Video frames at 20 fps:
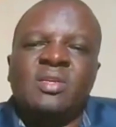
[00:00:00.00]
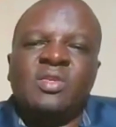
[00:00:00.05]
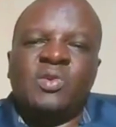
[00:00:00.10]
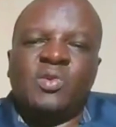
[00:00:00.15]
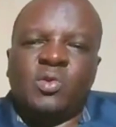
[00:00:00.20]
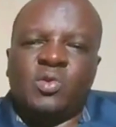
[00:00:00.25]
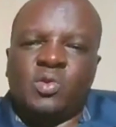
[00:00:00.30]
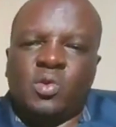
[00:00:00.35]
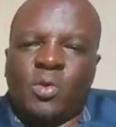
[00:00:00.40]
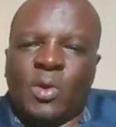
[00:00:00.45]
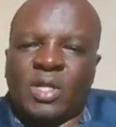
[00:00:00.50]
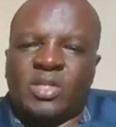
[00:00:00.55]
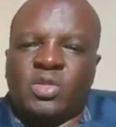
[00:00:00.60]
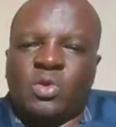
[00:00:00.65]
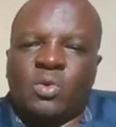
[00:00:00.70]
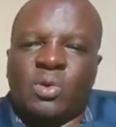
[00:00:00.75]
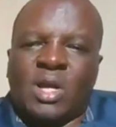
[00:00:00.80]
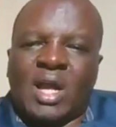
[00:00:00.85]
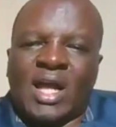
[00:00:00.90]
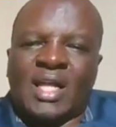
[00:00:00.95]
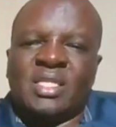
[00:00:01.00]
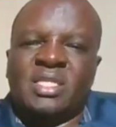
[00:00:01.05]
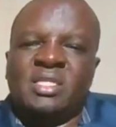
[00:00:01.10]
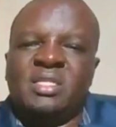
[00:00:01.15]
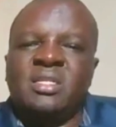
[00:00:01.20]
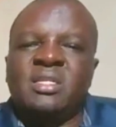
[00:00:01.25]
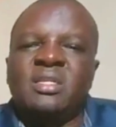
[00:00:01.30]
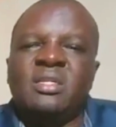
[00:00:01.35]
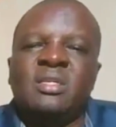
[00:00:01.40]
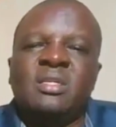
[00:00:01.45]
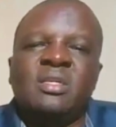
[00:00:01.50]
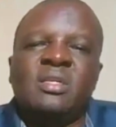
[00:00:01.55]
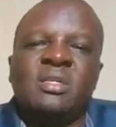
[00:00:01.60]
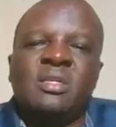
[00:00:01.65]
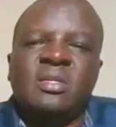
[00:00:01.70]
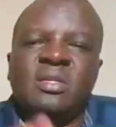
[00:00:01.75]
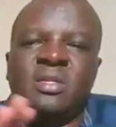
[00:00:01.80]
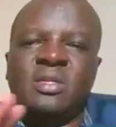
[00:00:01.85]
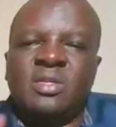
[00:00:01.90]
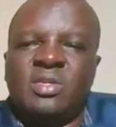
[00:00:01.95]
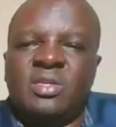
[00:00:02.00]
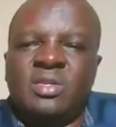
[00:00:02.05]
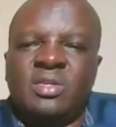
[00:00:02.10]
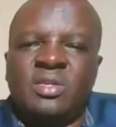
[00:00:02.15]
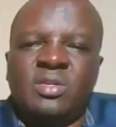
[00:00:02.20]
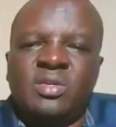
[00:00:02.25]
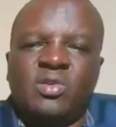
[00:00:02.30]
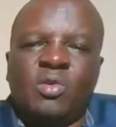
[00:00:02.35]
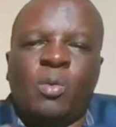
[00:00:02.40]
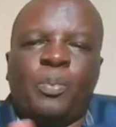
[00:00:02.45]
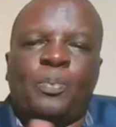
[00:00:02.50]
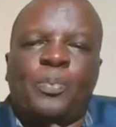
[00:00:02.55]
you do what you can, you